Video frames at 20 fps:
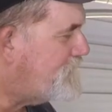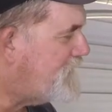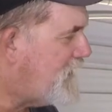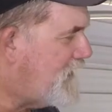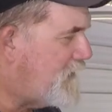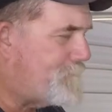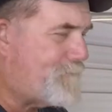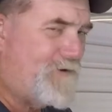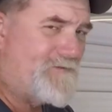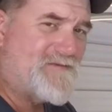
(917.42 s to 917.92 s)

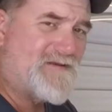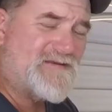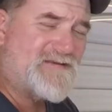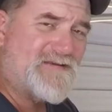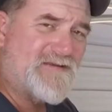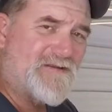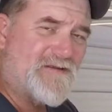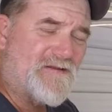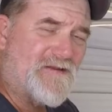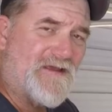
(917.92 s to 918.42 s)
I'll put this
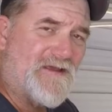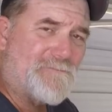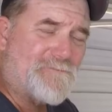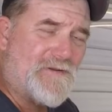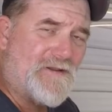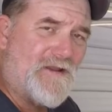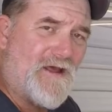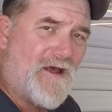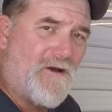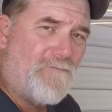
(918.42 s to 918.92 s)
in the link
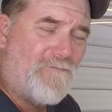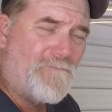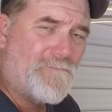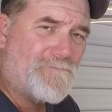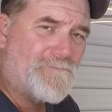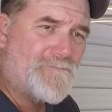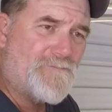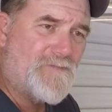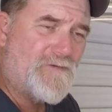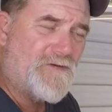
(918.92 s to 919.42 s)
below.
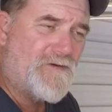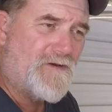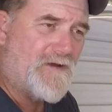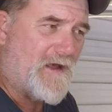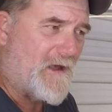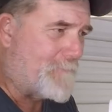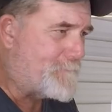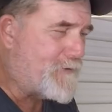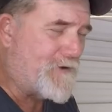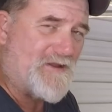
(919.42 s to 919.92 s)

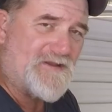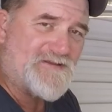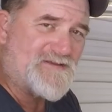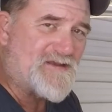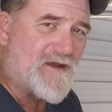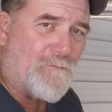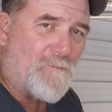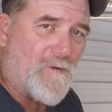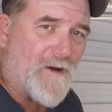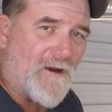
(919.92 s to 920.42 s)
I'll put it
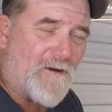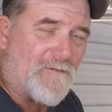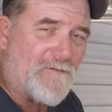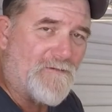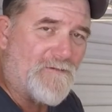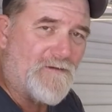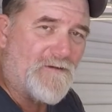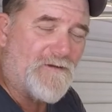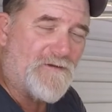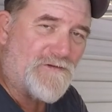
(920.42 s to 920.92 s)
somewhere.
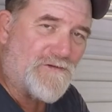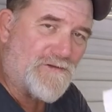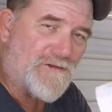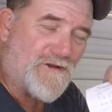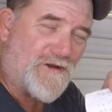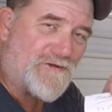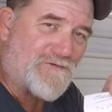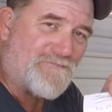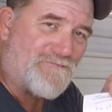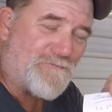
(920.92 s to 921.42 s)

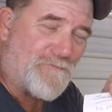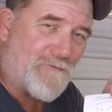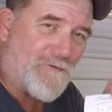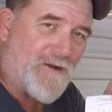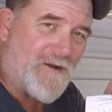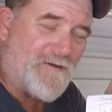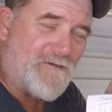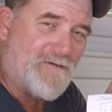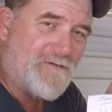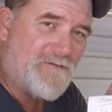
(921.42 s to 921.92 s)
Look for
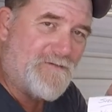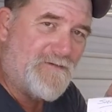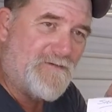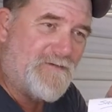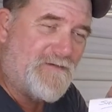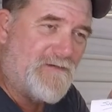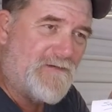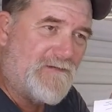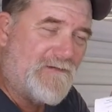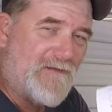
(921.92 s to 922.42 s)
it.
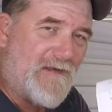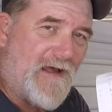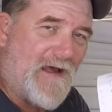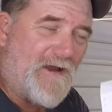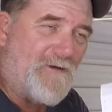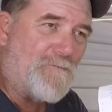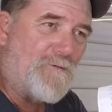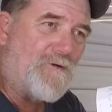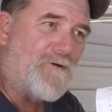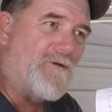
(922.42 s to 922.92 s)

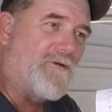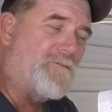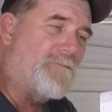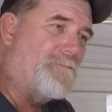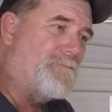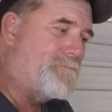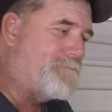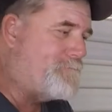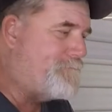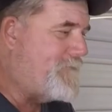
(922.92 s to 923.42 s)
I will
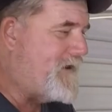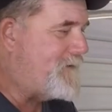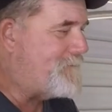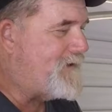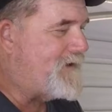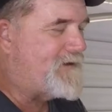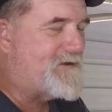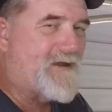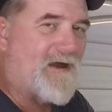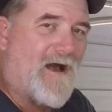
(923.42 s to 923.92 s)

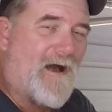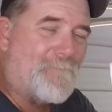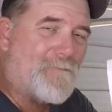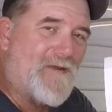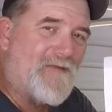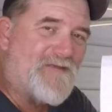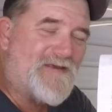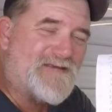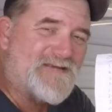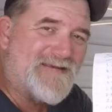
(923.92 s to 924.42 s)
maybe copy
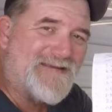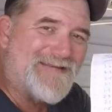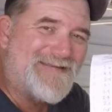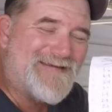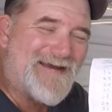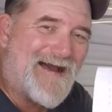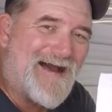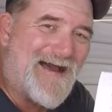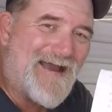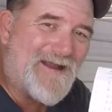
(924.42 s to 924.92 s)
this
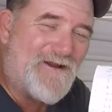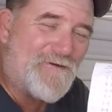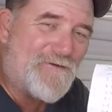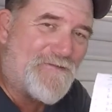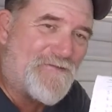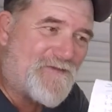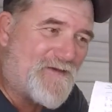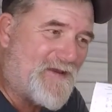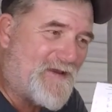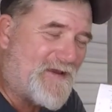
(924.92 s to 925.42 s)
entire
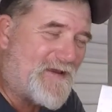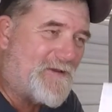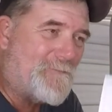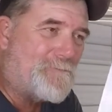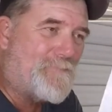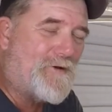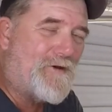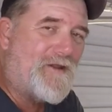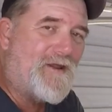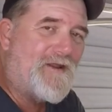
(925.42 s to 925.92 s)
thing and
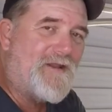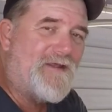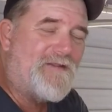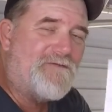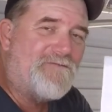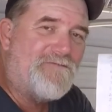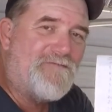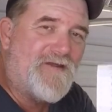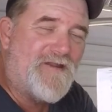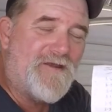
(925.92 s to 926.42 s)
put it in
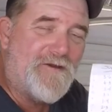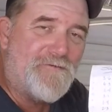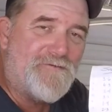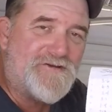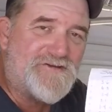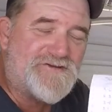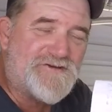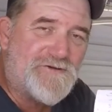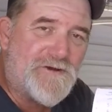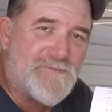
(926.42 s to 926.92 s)
the video
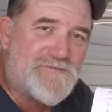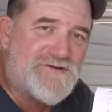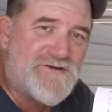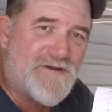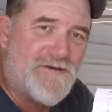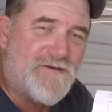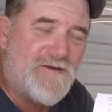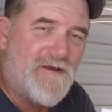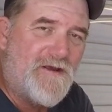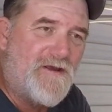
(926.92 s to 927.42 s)

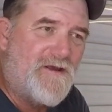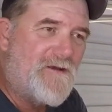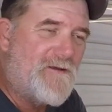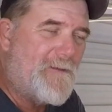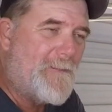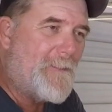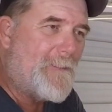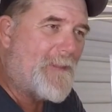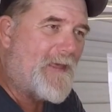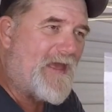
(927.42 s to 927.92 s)
description,
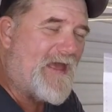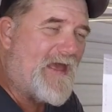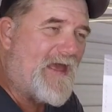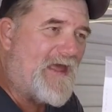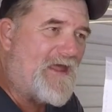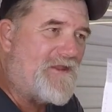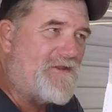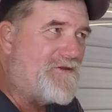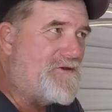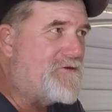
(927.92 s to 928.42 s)

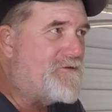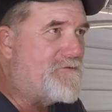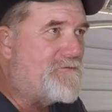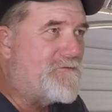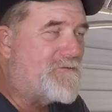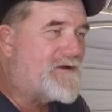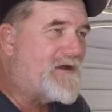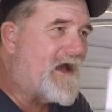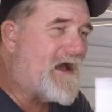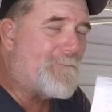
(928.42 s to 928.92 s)
and
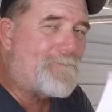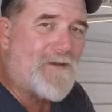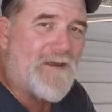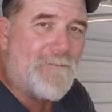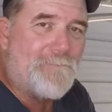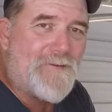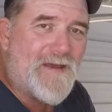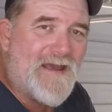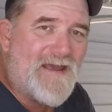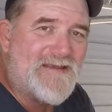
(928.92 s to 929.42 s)
you copy,
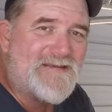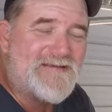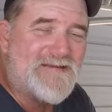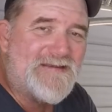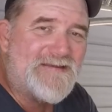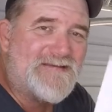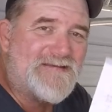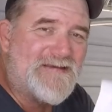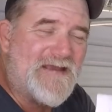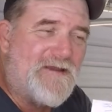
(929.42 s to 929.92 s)
paste
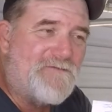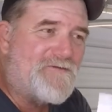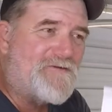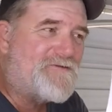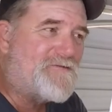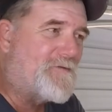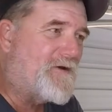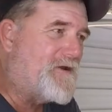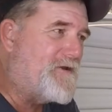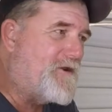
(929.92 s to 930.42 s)
it, save it
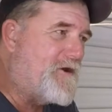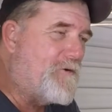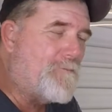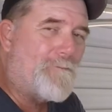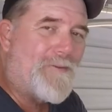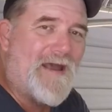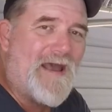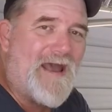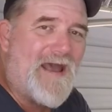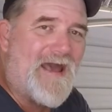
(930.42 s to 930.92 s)
to a
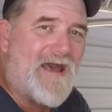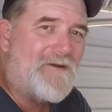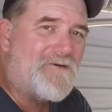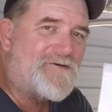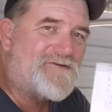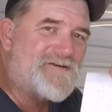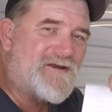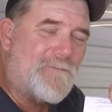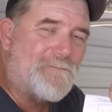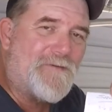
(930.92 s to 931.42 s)
notepad or
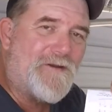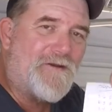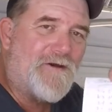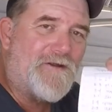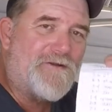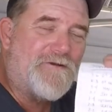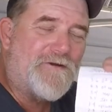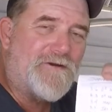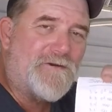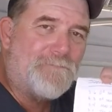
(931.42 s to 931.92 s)
something
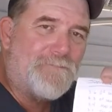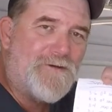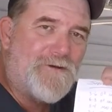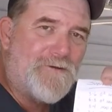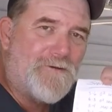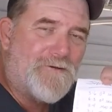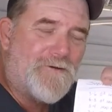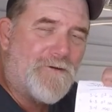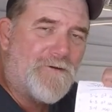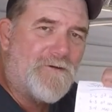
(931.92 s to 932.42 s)
on your
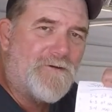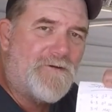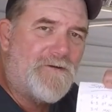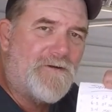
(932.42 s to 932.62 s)
computer,